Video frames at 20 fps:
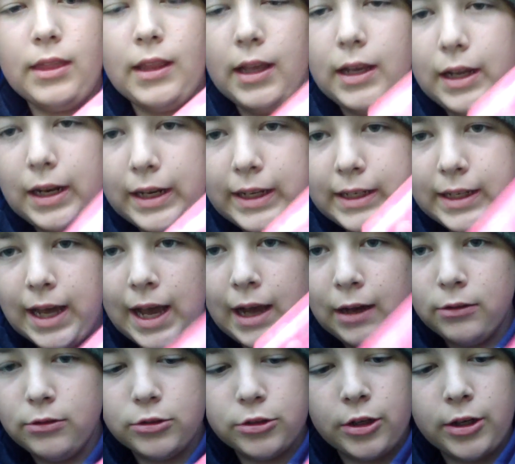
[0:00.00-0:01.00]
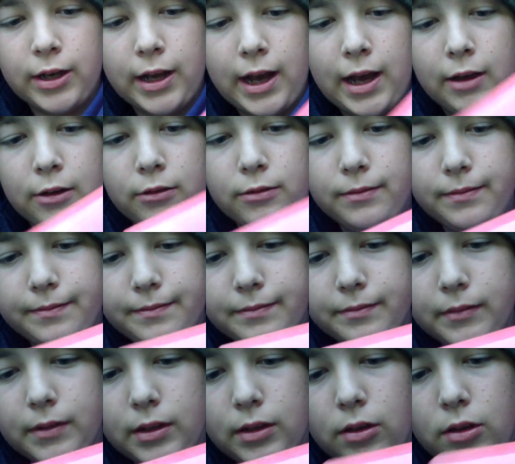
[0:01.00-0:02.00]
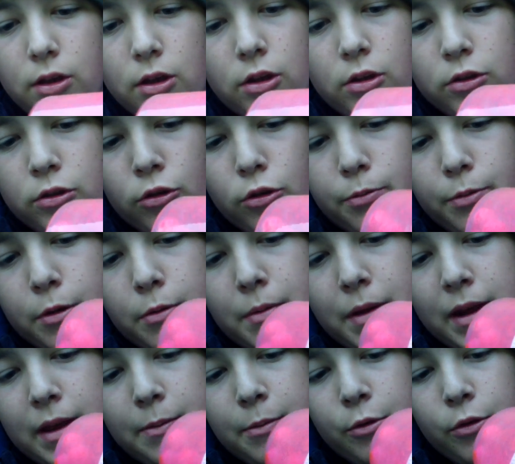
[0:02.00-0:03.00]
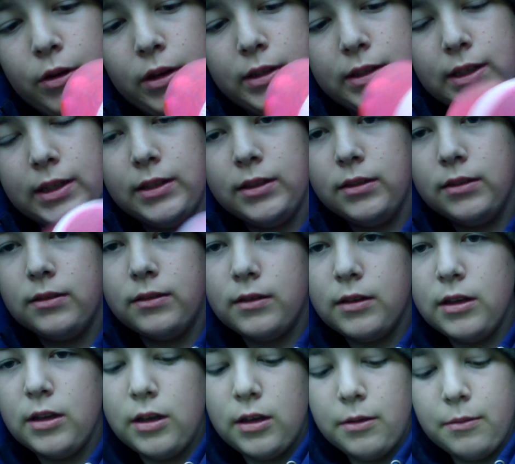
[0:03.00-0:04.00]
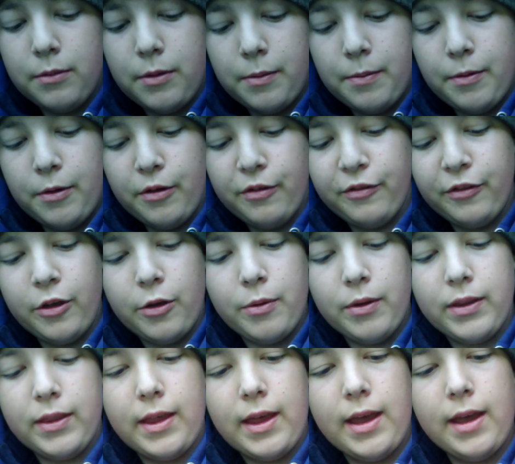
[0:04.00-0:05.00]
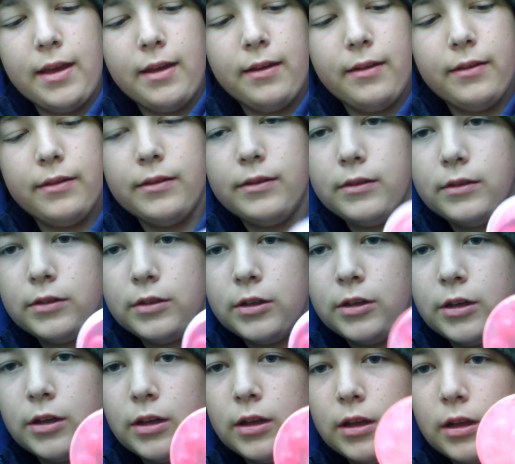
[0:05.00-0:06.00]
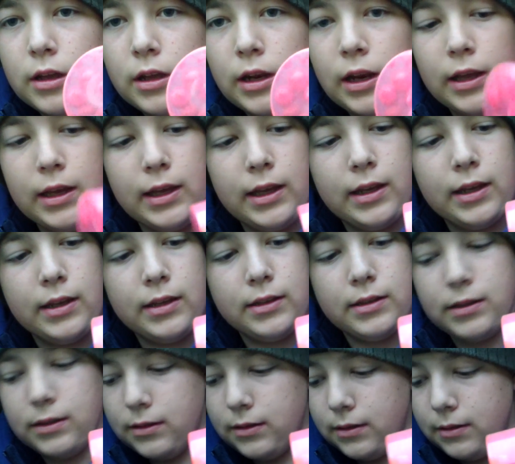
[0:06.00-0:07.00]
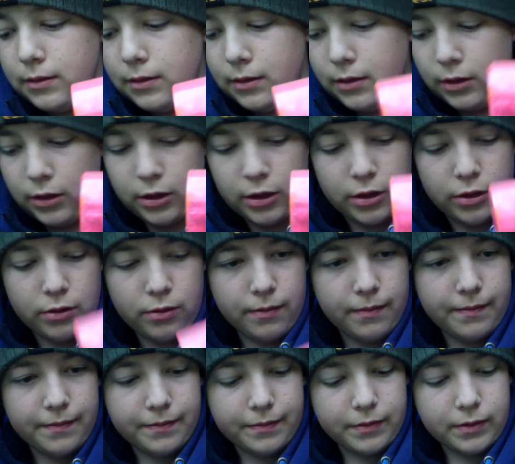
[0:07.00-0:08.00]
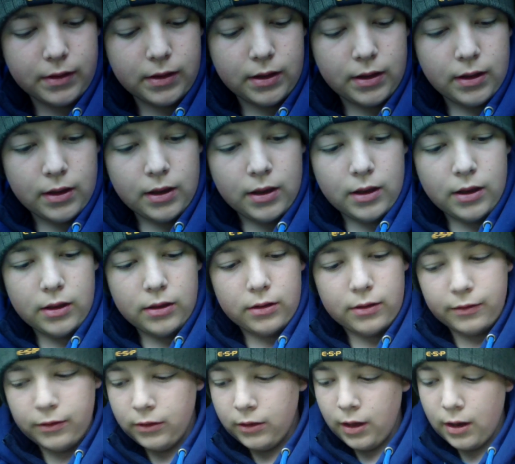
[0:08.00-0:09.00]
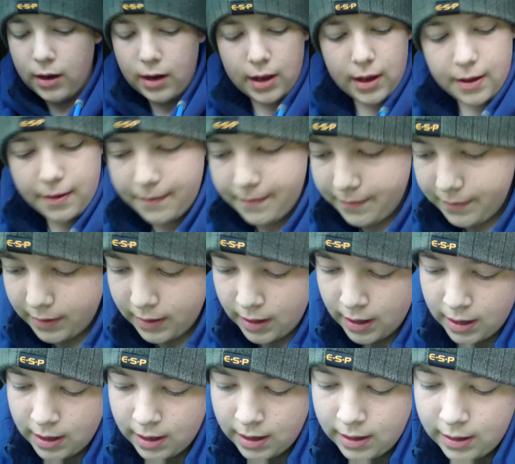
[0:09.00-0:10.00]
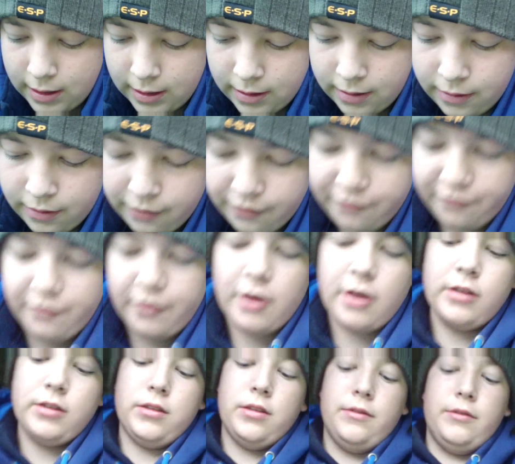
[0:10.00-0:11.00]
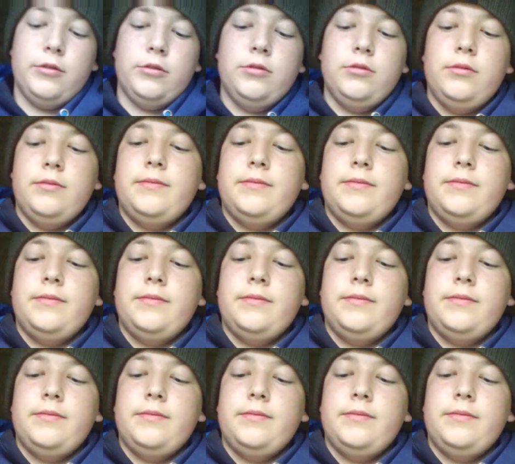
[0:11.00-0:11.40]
cleaned it out, dried it out, not put many boilies in, put a few in there to glug in this goo. I've done that, and first of all